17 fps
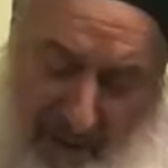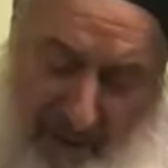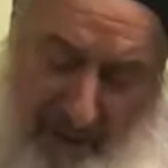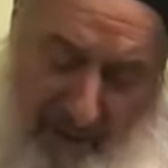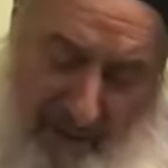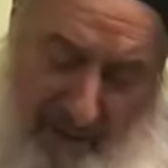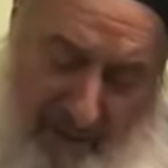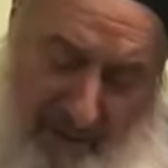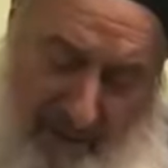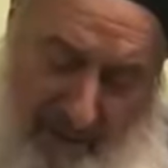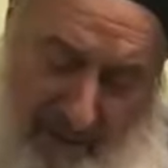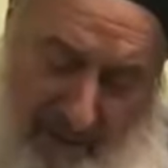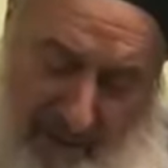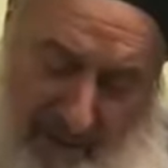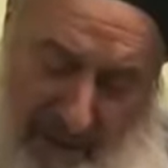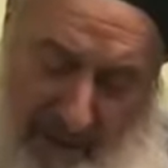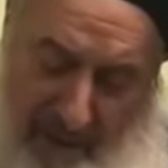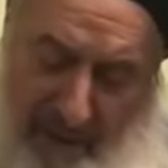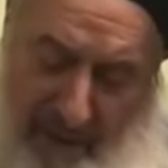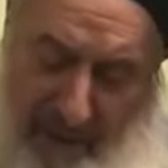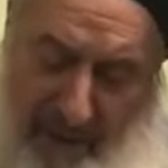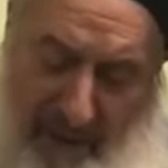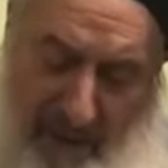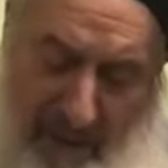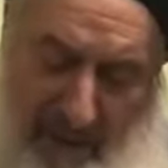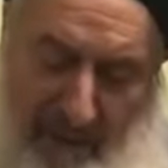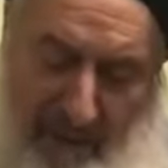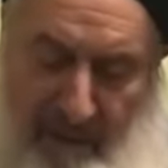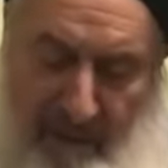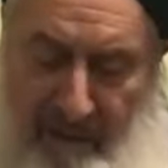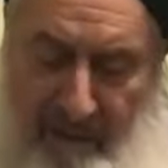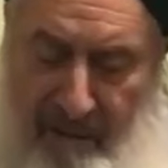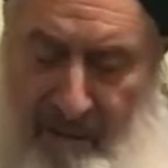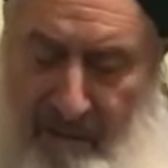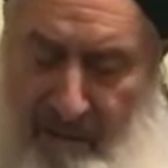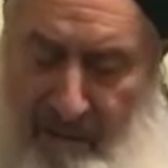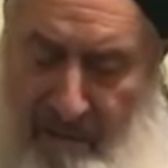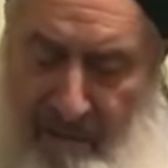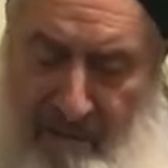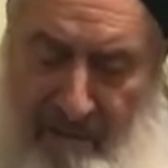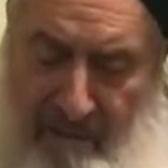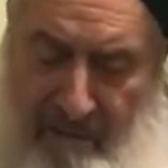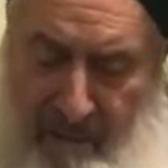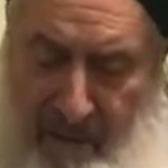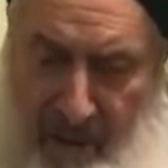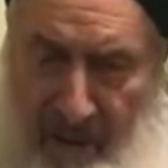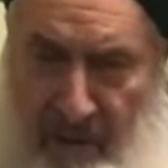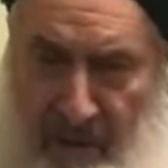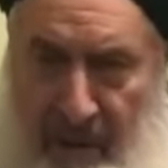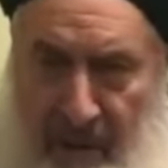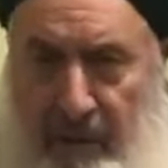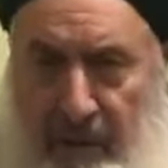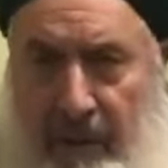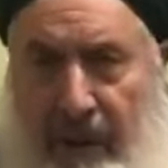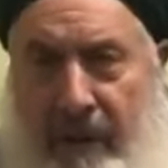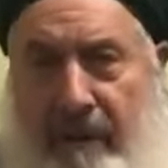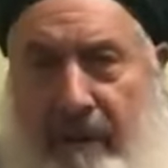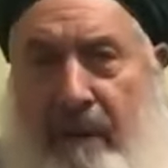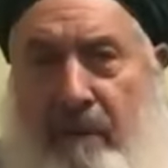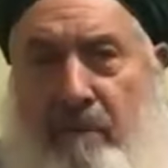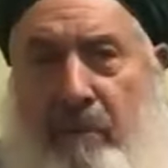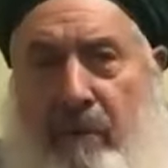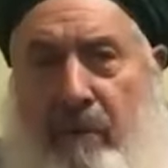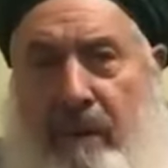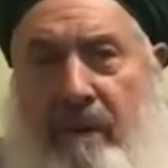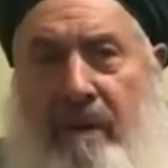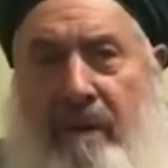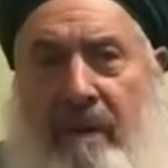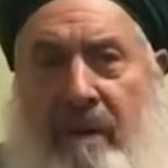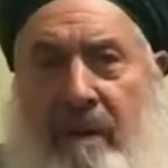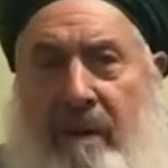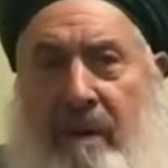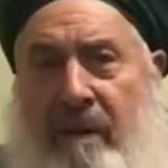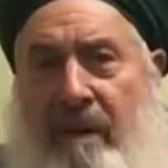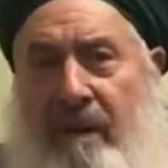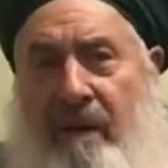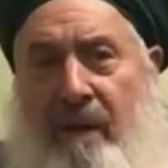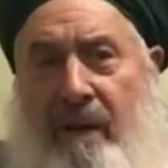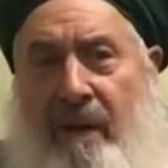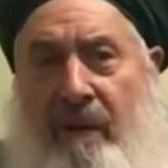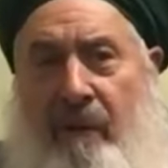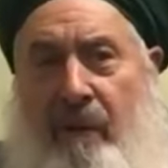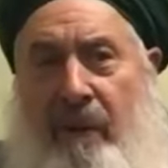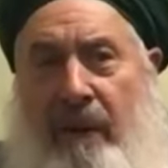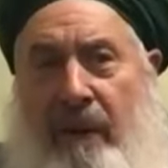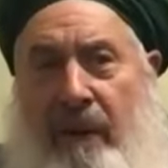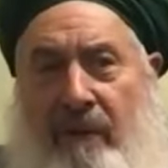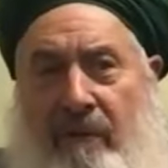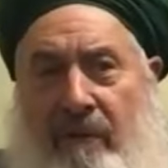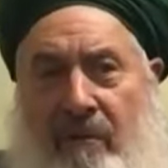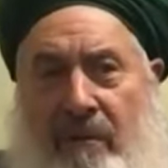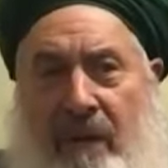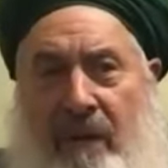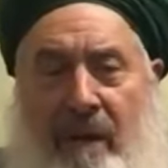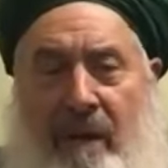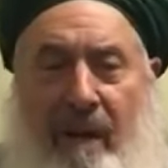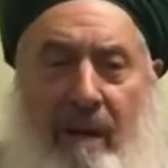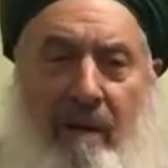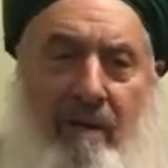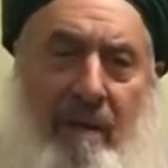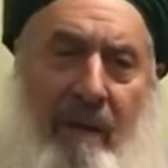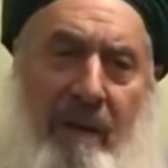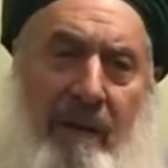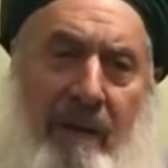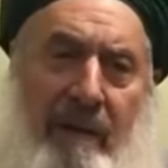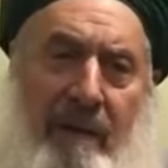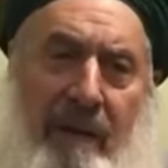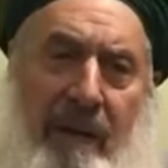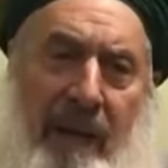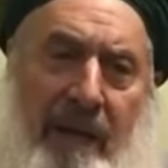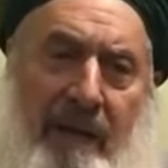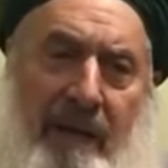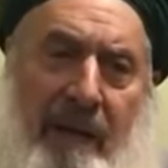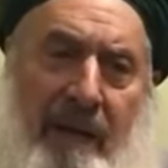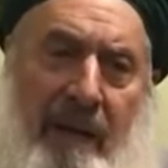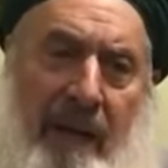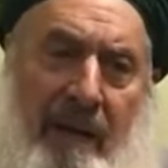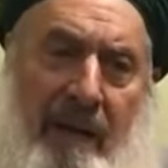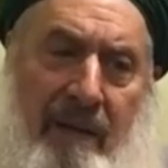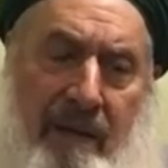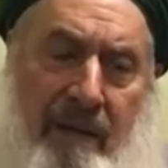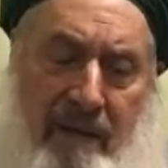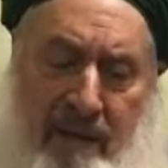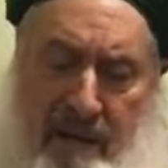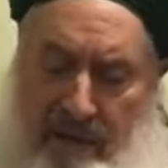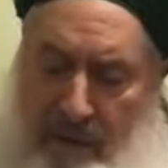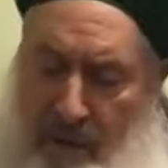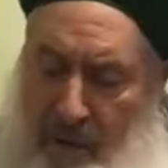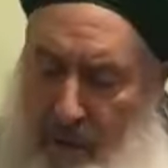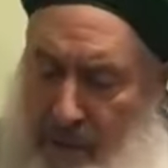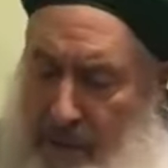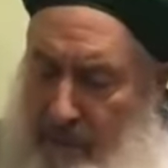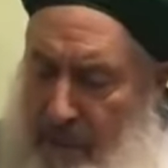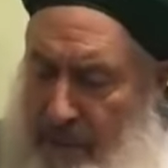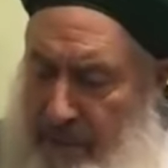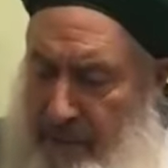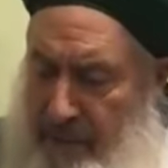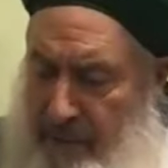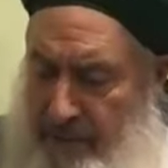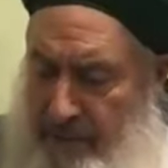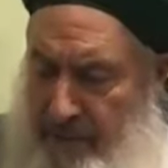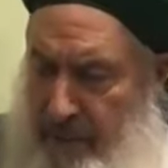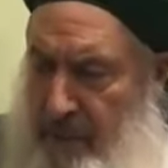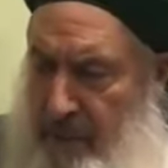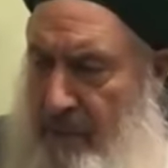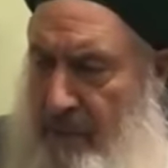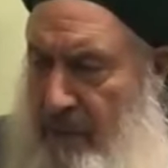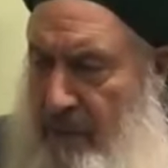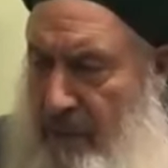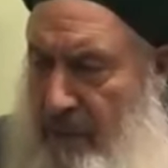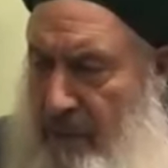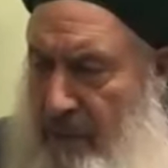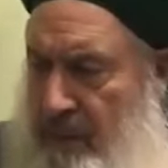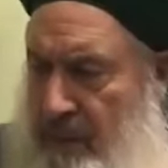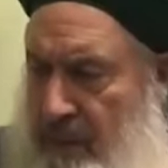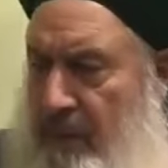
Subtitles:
and without any arguing on that point. We have to set our target again and again. This is the holy month of the Hijrah.